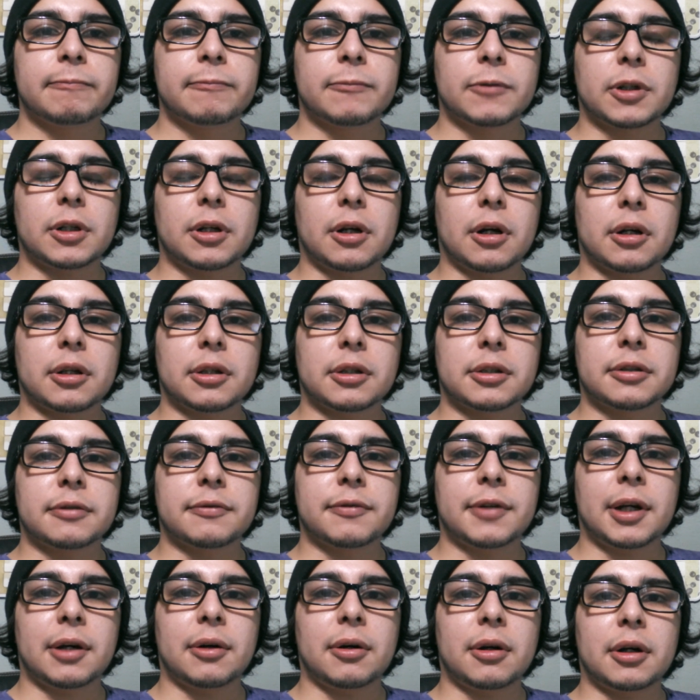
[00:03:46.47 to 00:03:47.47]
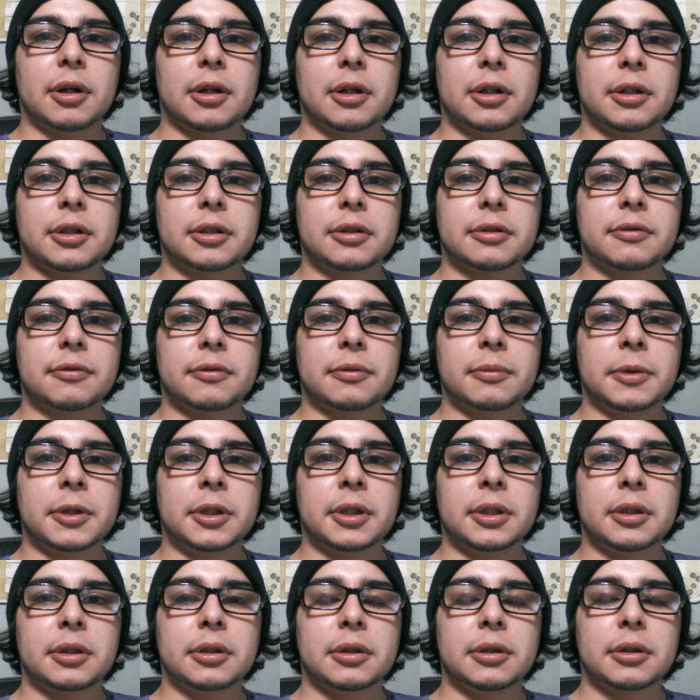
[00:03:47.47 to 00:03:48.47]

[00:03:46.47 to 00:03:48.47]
regardless of how hard it is for me.